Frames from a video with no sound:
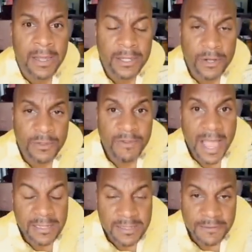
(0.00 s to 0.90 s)
you know the
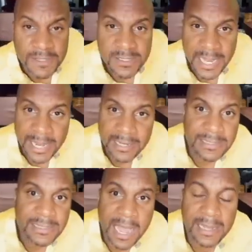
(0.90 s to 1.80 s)
violence of the state
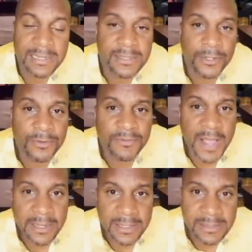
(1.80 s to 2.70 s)
is not considered
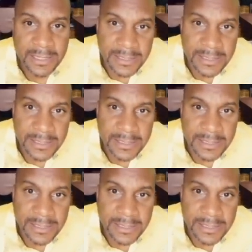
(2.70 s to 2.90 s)
violence